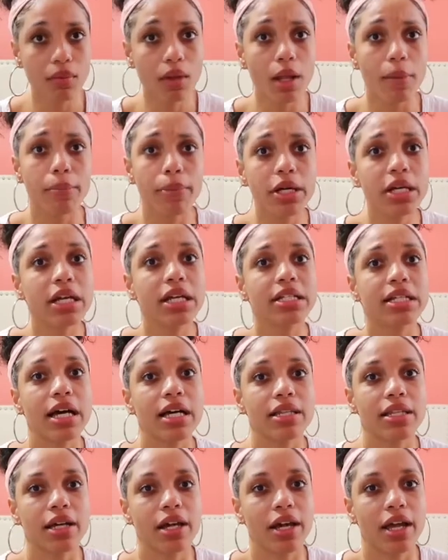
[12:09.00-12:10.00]
putting down
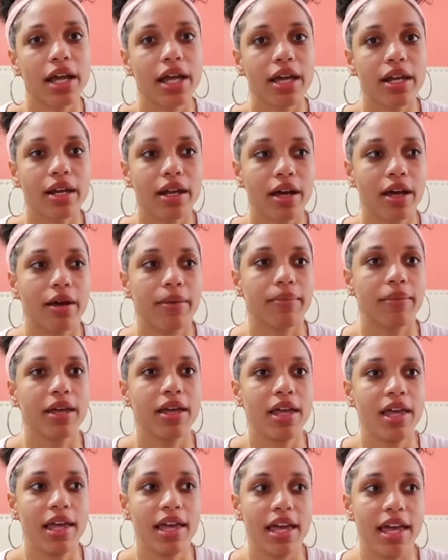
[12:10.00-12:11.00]
there, and
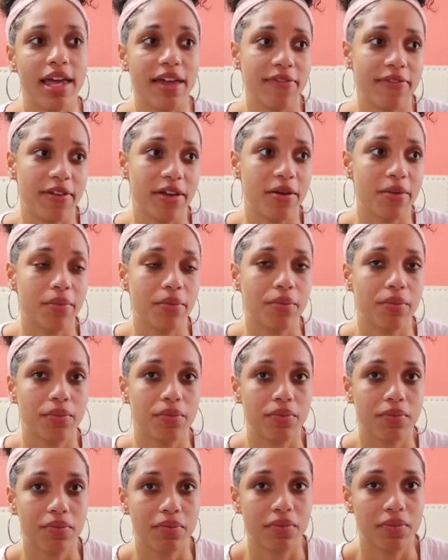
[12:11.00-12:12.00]
if it
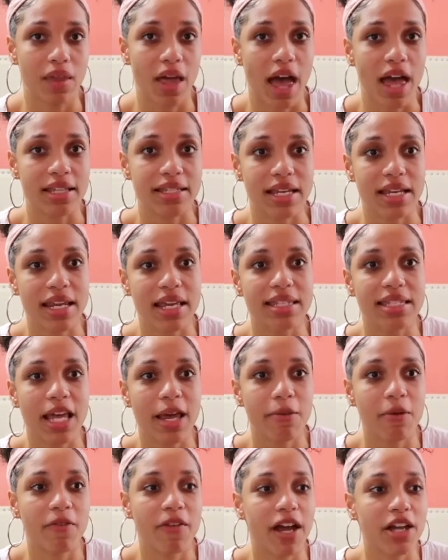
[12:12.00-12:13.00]
has any
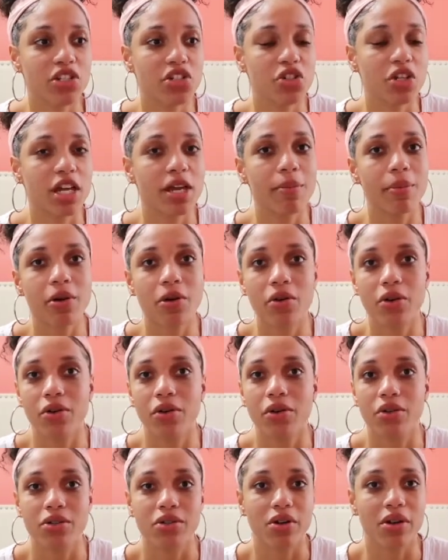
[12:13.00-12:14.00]
type of extra
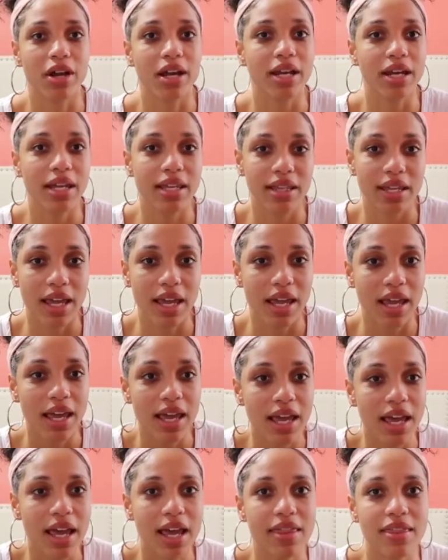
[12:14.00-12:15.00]
chemicals or anything.
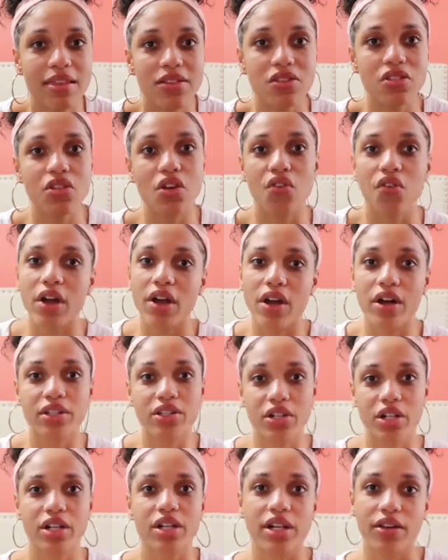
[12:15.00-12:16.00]
And this is a great
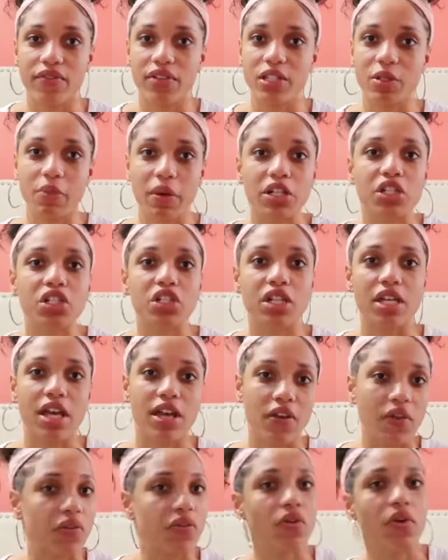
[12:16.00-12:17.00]
alternative, especially
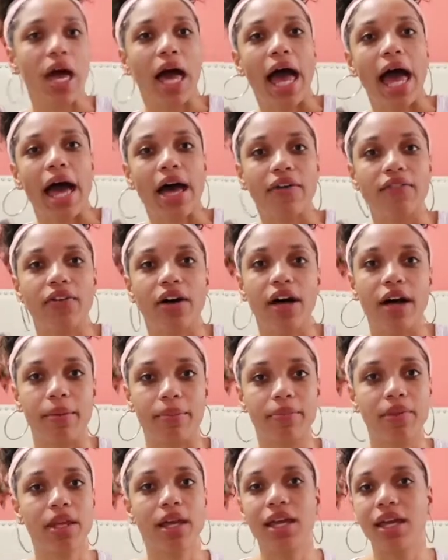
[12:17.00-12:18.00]
if you have
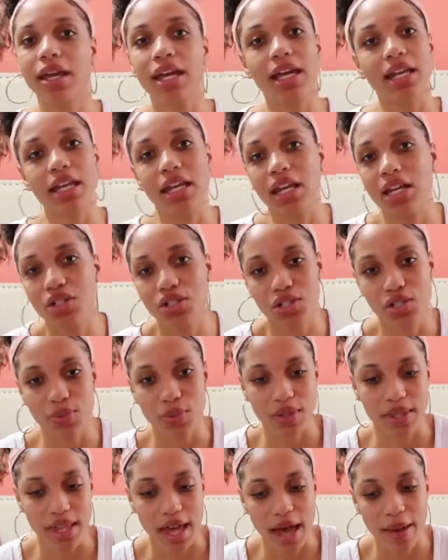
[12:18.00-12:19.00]
any issues
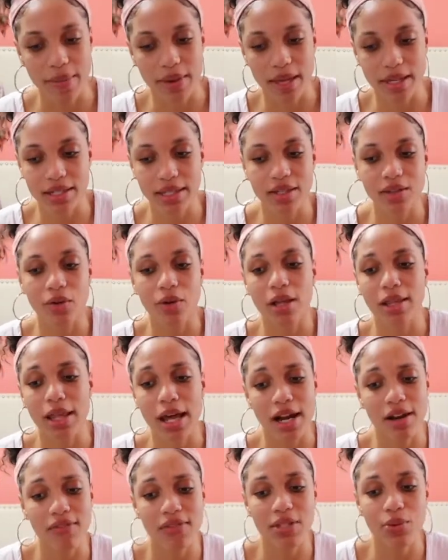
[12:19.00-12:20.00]
with that, because I know a
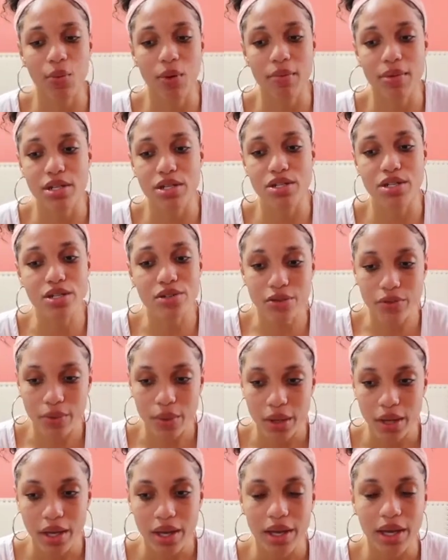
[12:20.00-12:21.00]
lot of us women do,
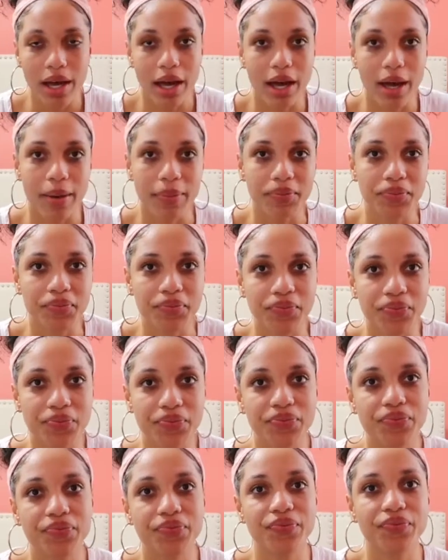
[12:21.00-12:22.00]

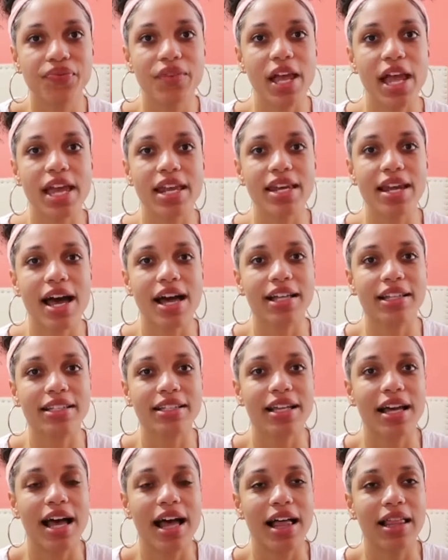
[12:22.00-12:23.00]
and not
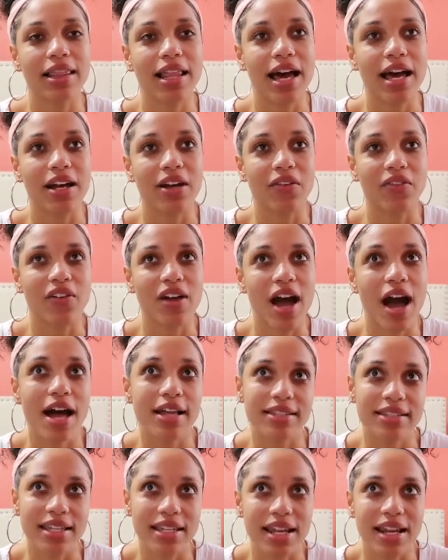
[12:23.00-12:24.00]
a lot of
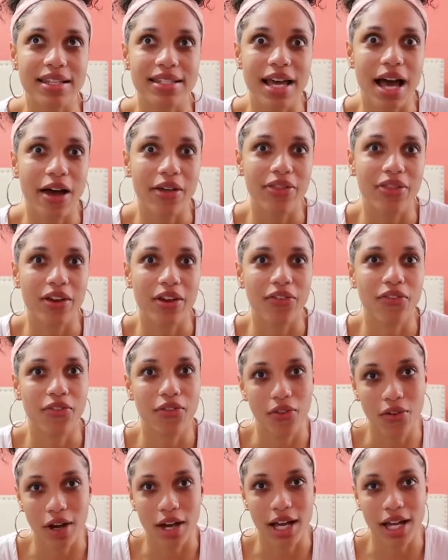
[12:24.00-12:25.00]
content is out there
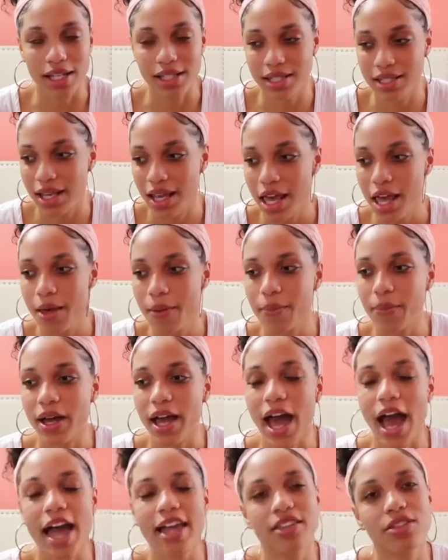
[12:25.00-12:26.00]
for us. But
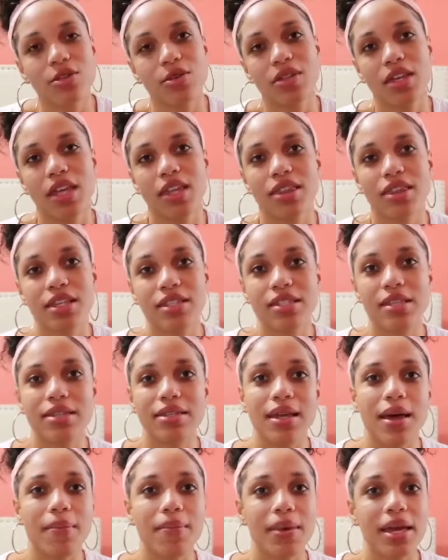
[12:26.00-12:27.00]
I do think this is
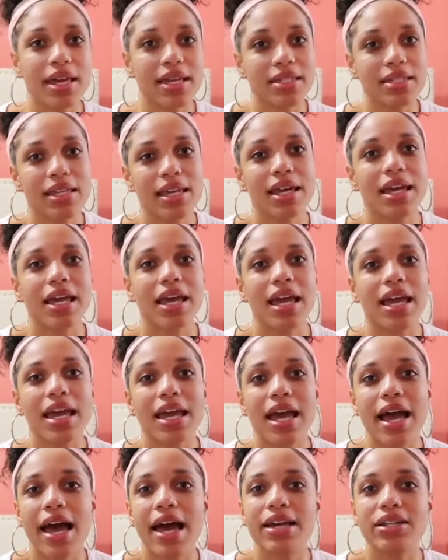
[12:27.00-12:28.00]
amazing. It
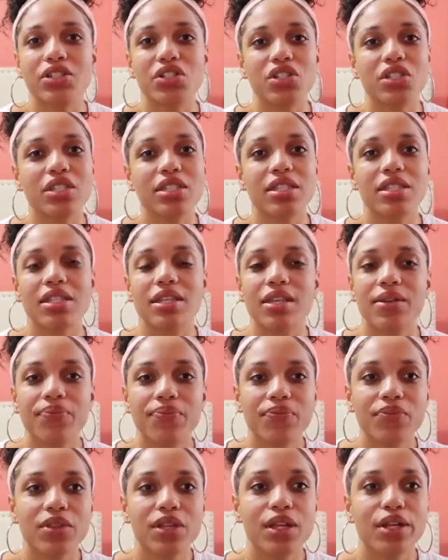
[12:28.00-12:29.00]
has just
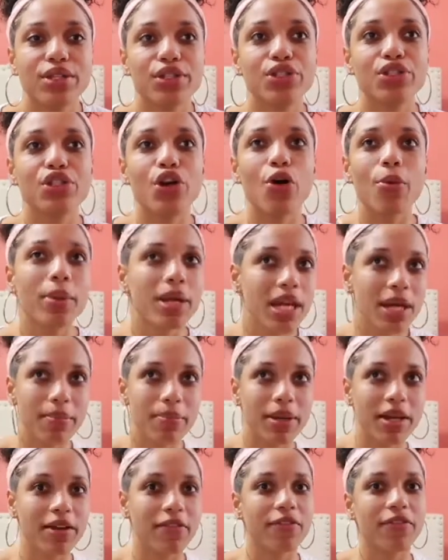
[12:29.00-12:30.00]
so many
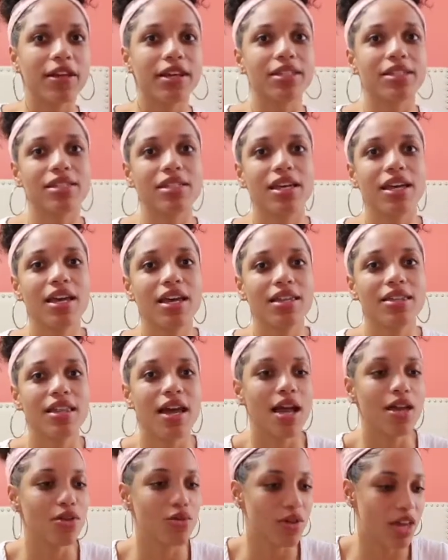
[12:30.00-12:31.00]
benefits
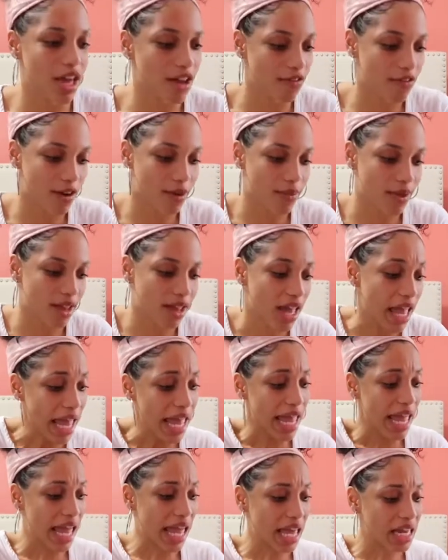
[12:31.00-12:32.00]
that you get from it,
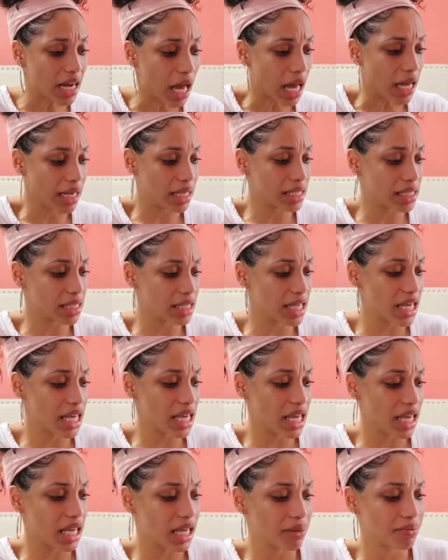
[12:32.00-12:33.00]
and honestly,